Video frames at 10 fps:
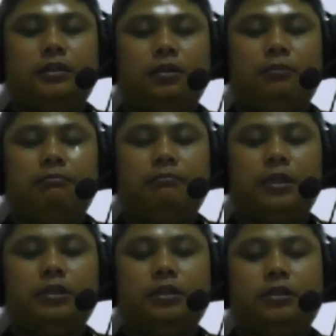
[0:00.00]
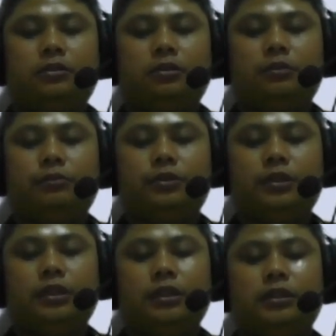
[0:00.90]
some research
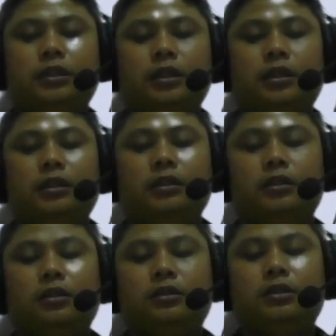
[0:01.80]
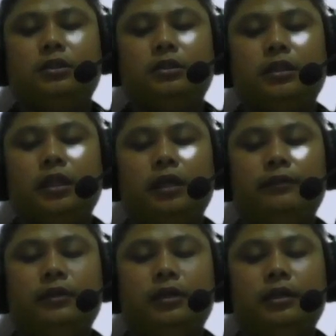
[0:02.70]
contribution is not have